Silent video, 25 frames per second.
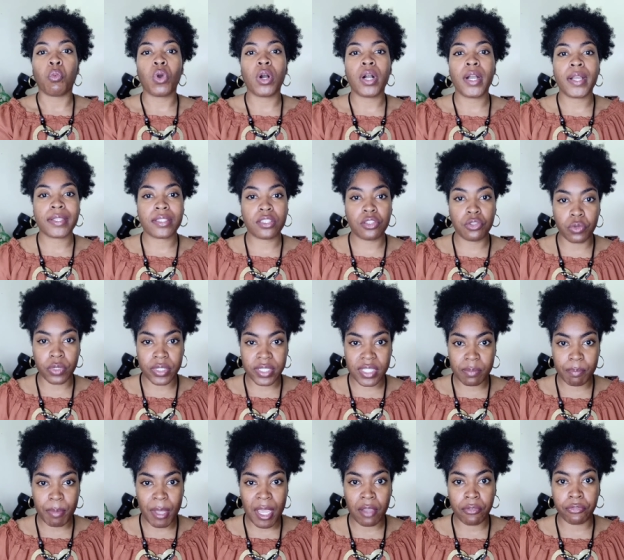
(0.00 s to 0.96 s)
what to
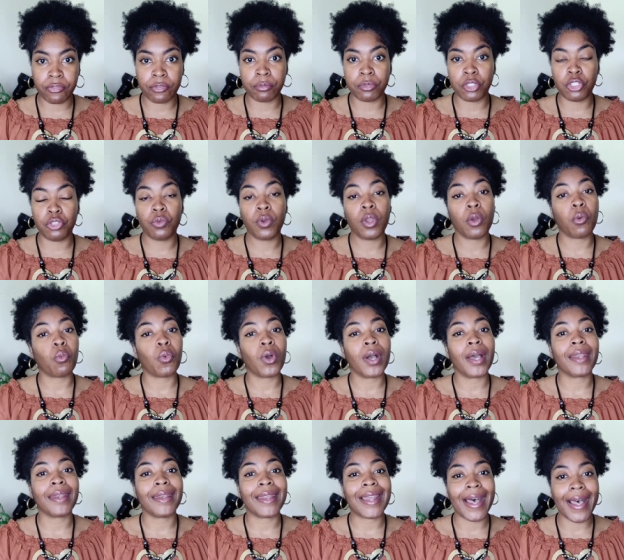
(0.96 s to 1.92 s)
expect from you and
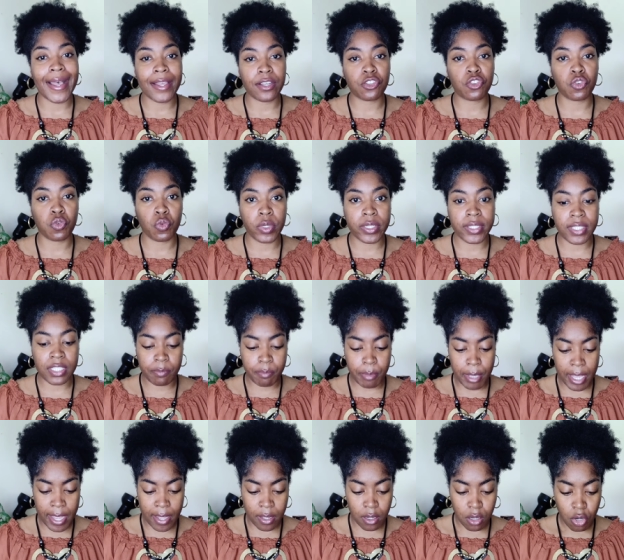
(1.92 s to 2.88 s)
what not to
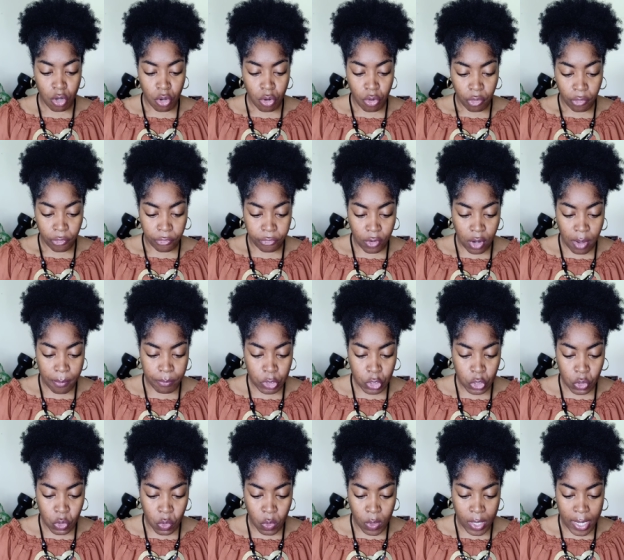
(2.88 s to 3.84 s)
expect
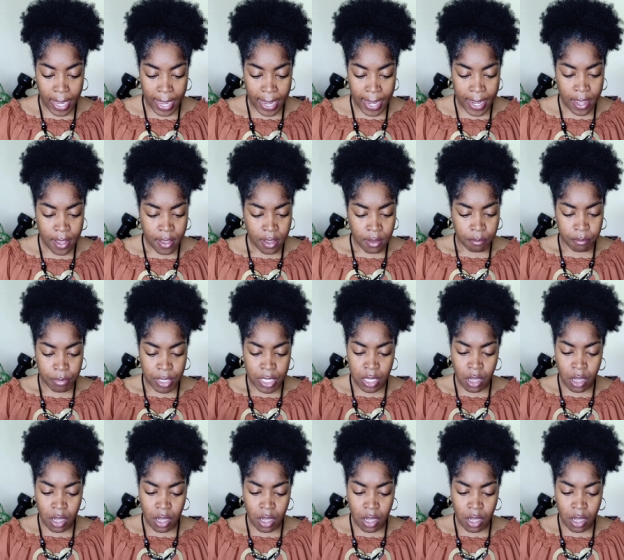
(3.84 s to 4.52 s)
from you, okay?